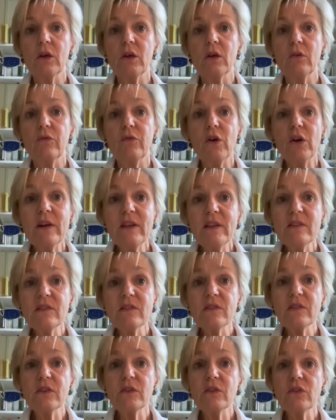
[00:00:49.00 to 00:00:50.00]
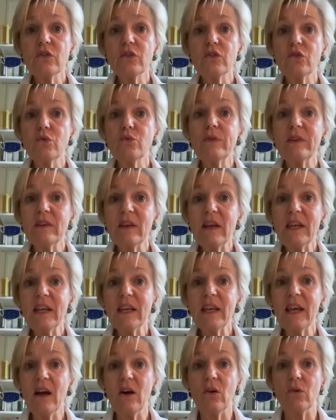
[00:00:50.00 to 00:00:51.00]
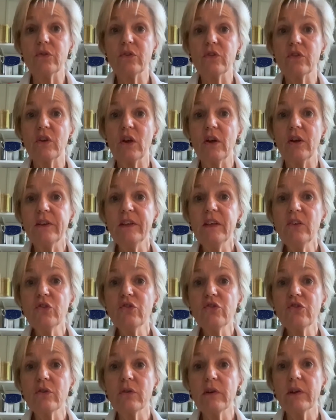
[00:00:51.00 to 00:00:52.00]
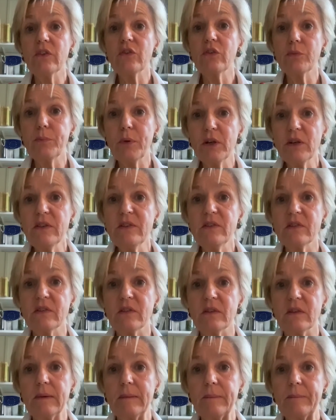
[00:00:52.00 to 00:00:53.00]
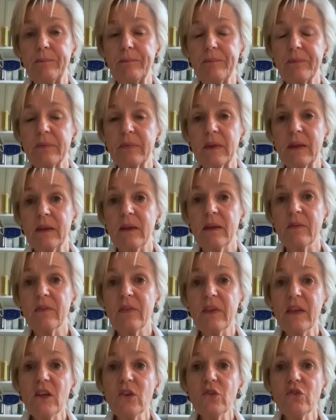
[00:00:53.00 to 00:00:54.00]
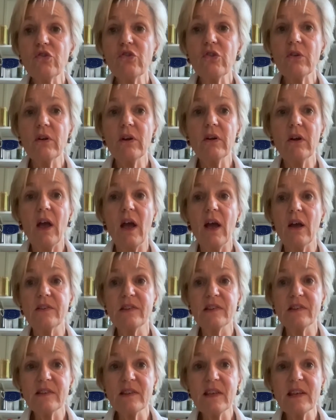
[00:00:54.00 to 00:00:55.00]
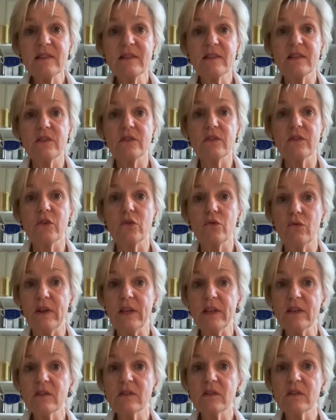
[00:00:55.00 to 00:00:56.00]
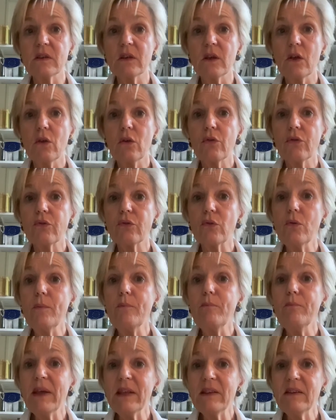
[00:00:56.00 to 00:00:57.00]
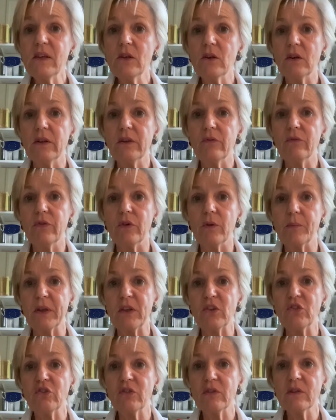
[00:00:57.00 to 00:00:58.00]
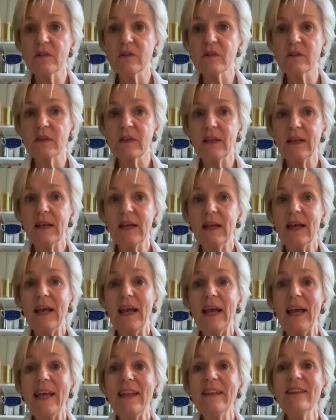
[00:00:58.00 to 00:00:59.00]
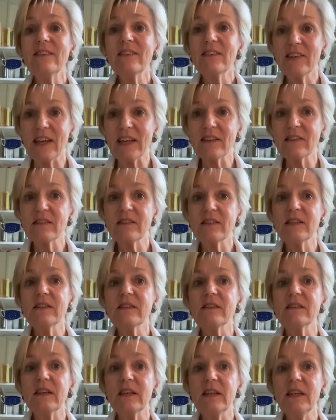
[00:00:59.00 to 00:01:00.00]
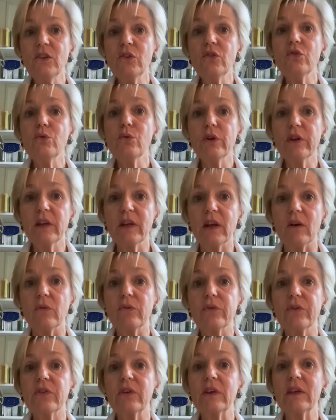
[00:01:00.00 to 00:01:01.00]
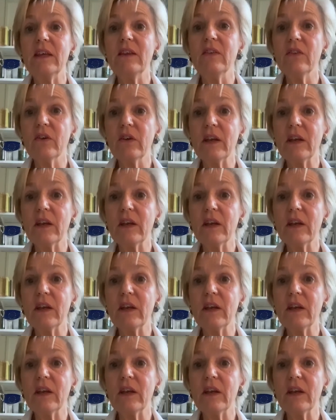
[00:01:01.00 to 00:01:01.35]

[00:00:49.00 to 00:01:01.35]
For instance, to take out an insurance policy, the insurer assesses the risk through medical information and takes it into account in the